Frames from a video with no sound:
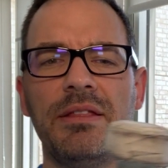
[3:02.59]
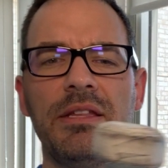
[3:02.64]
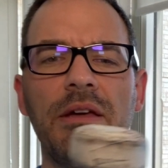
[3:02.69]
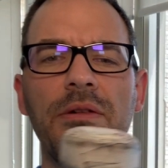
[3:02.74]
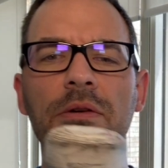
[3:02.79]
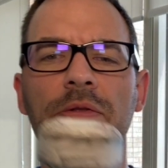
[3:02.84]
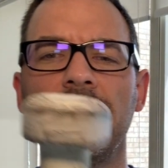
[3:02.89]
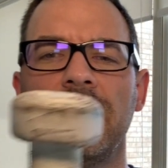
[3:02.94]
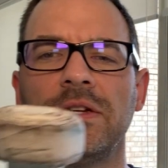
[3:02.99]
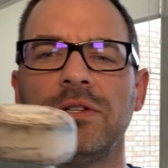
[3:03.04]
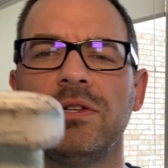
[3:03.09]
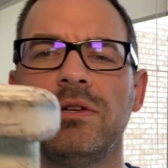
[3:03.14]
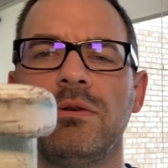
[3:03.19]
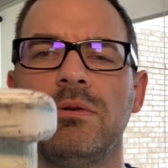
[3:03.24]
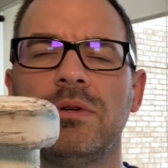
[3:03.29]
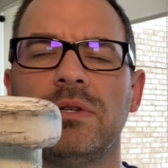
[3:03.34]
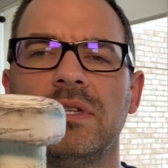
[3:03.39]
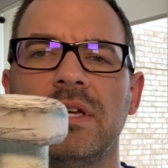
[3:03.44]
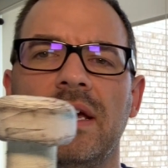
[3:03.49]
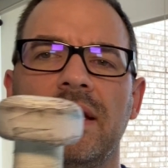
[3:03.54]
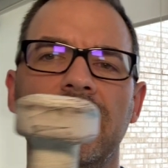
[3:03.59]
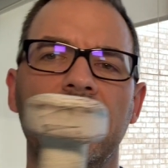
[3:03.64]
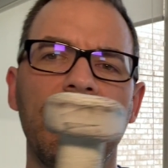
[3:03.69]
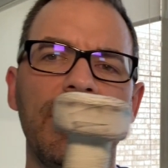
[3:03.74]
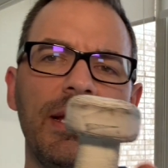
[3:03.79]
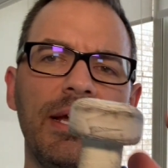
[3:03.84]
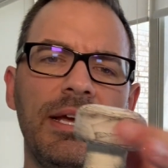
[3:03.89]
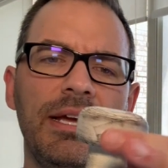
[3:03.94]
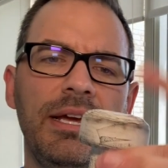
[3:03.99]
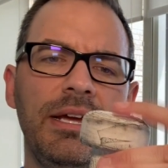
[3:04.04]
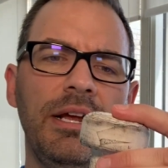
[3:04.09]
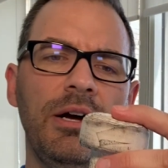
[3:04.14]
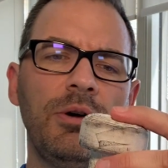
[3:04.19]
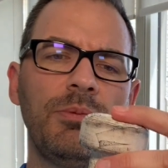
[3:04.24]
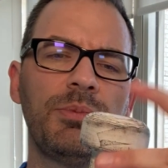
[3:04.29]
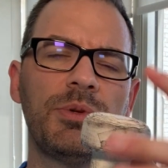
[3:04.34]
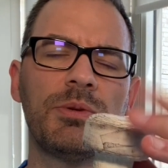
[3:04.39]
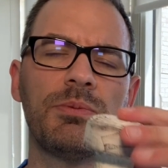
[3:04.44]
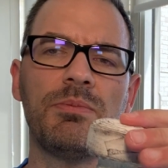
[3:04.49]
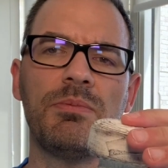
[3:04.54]
The other thing too is that it
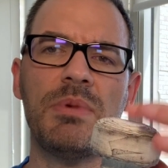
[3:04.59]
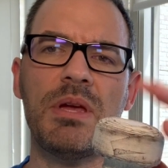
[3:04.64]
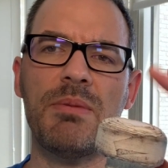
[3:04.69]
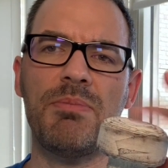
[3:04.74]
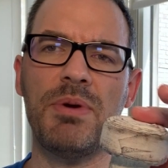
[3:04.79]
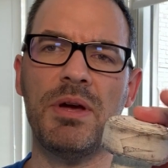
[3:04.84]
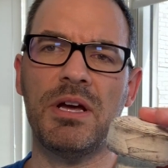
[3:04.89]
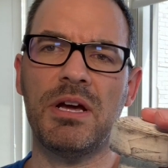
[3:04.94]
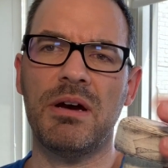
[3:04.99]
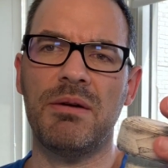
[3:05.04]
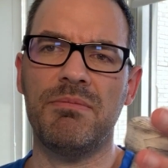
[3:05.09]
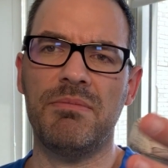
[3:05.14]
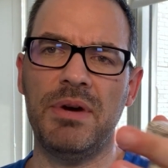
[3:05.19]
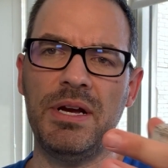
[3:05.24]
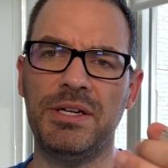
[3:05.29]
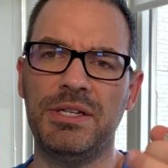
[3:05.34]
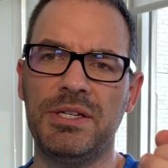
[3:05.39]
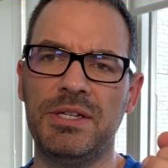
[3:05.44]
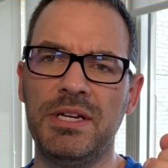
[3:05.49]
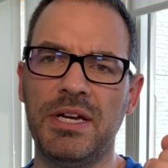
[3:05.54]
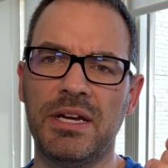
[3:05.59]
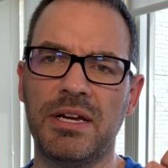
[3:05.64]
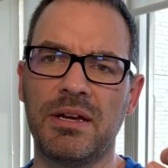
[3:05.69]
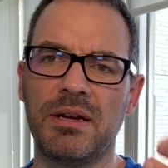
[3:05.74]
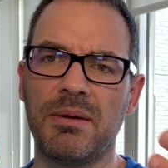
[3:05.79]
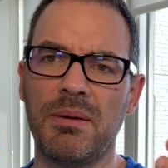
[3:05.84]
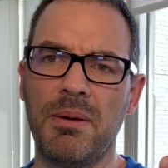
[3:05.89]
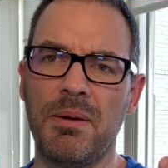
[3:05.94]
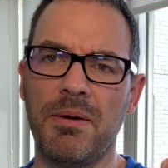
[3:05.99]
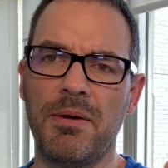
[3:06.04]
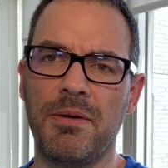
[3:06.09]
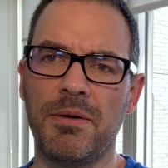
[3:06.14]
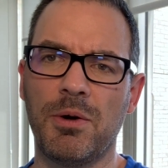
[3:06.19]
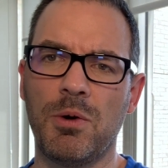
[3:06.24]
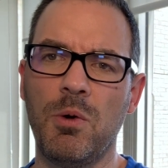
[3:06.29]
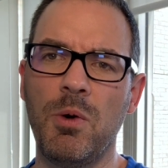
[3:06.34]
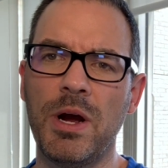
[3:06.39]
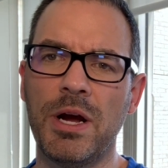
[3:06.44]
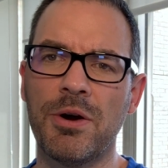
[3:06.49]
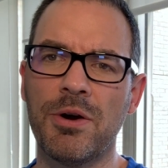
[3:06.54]
helps me pick up my stick
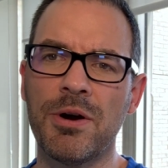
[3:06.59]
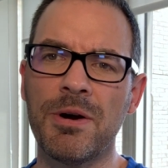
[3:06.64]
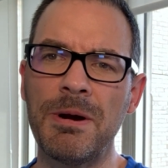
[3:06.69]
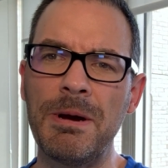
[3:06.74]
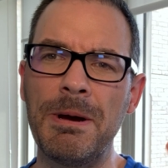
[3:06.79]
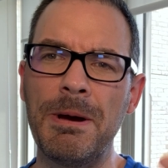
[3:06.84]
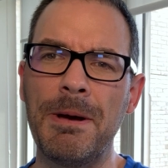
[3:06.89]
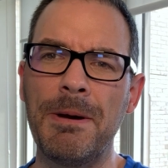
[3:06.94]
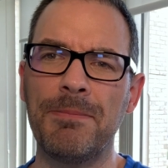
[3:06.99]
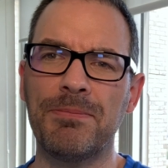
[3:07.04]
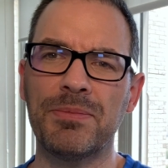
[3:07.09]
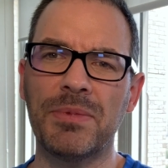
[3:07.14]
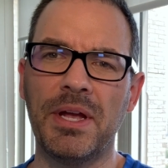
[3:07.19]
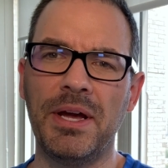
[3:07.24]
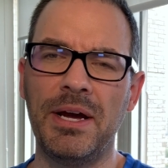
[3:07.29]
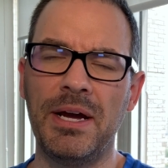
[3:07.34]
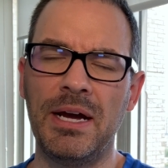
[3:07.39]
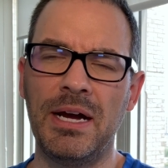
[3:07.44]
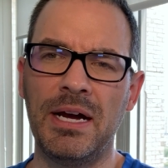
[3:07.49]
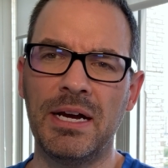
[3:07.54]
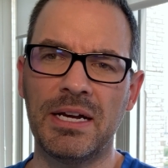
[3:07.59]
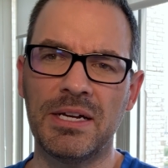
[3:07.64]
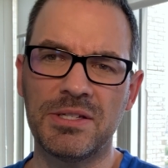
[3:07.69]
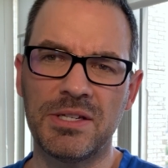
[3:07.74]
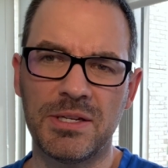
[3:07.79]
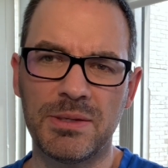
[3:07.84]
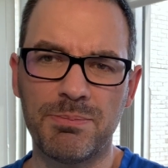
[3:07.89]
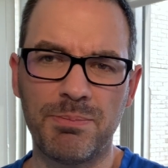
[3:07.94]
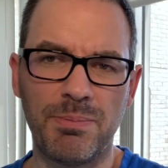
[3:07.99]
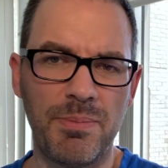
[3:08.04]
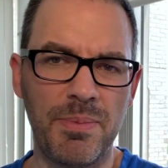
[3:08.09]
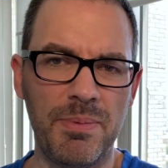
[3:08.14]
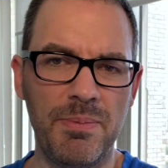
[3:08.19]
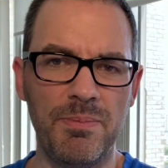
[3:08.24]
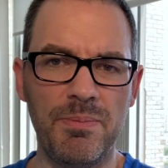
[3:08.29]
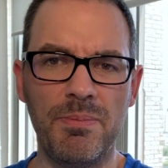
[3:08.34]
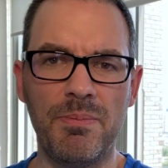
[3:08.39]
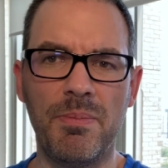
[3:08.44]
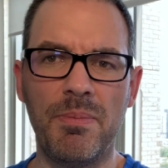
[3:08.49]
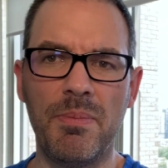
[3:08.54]
quicker because it's
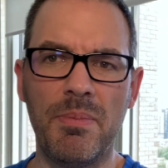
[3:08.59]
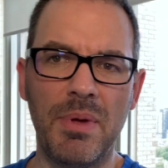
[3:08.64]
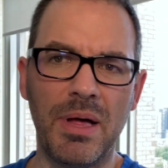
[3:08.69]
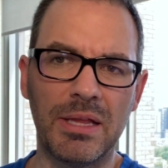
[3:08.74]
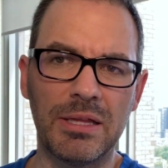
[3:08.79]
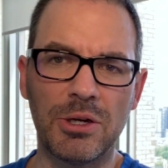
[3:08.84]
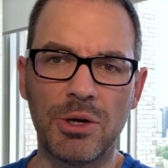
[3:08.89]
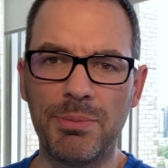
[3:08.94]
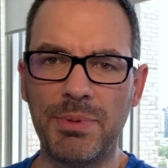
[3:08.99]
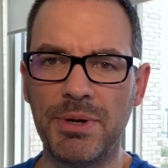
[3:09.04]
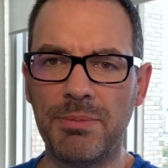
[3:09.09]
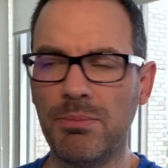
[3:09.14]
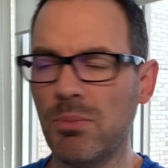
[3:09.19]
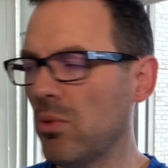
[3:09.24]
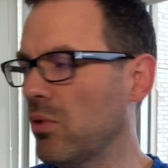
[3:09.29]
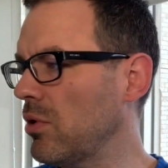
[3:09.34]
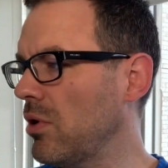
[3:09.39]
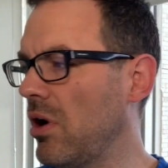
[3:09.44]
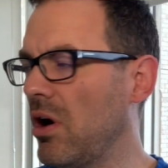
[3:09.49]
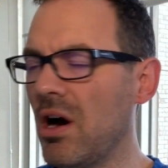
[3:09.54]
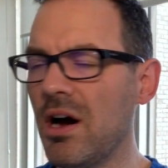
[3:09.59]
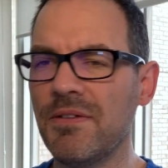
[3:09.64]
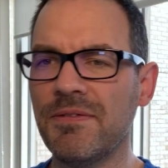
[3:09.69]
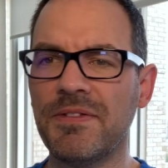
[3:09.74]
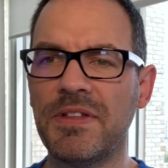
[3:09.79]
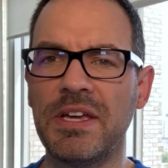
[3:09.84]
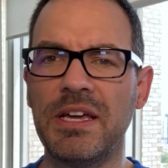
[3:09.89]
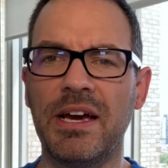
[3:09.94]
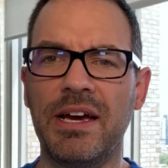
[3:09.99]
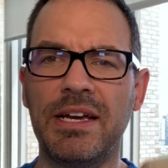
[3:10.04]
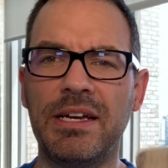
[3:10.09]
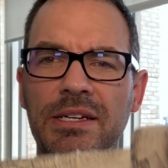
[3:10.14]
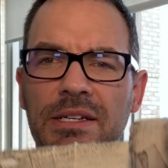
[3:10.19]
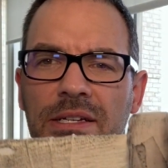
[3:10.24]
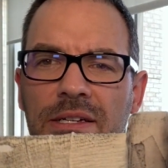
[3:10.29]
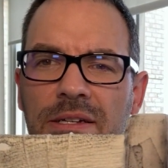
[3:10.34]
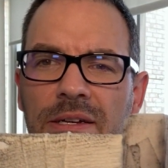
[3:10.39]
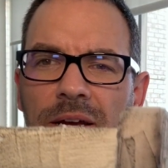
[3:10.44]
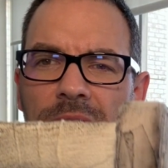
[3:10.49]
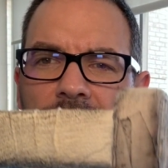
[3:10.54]
a little bit more off the
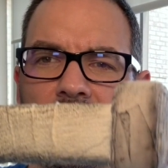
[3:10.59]
ice